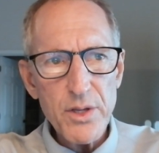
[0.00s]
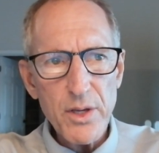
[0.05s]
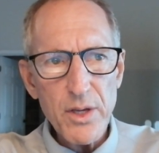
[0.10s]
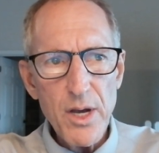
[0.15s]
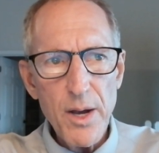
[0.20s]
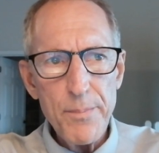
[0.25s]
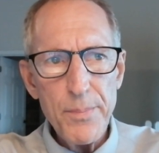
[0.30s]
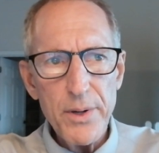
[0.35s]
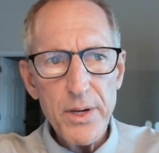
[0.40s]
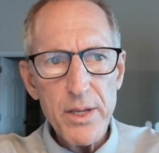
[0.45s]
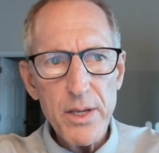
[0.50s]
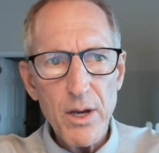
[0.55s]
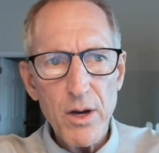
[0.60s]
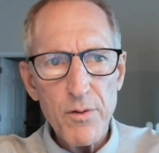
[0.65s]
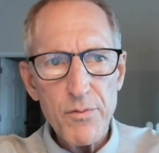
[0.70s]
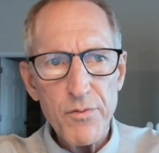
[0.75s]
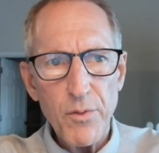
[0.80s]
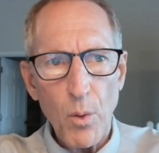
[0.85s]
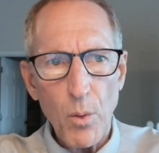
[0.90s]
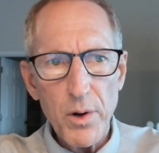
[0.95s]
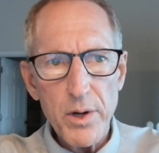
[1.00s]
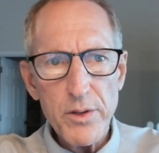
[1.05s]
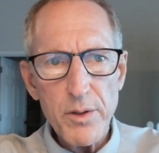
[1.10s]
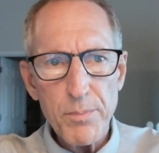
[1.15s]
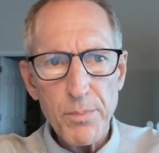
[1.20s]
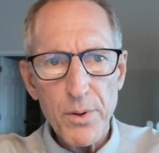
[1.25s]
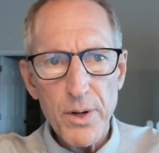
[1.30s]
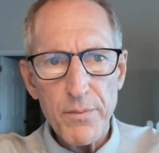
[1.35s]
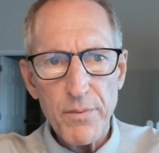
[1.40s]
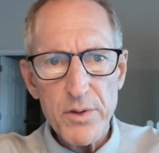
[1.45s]
The company afforded the
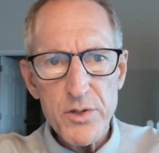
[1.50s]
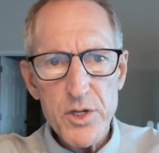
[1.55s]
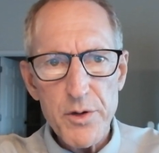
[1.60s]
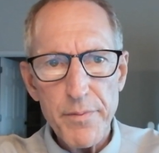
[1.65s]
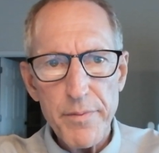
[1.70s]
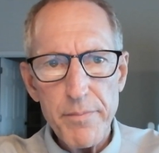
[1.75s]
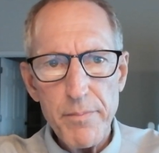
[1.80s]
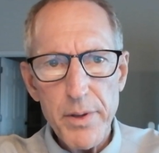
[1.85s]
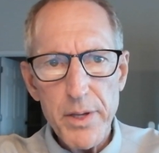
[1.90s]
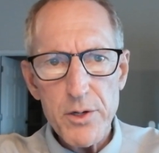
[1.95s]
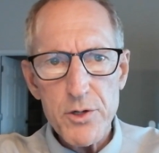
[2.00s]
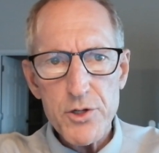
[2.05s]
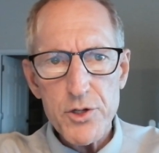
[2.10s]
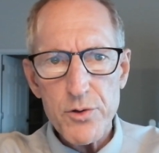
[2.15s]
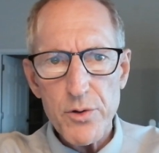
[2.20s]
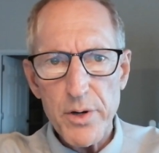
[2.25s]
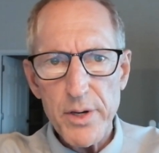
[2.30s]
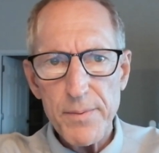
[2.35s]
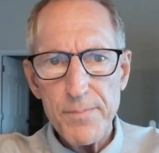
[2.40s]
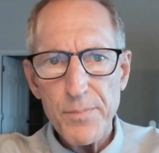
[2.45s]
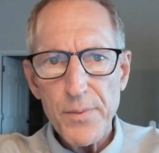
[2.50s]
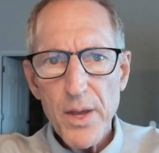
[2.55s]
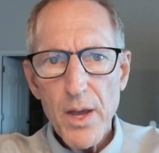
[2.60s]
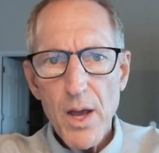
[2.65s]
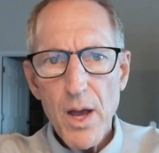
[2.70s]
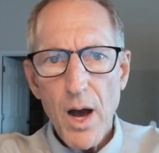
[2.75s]
privilege of administering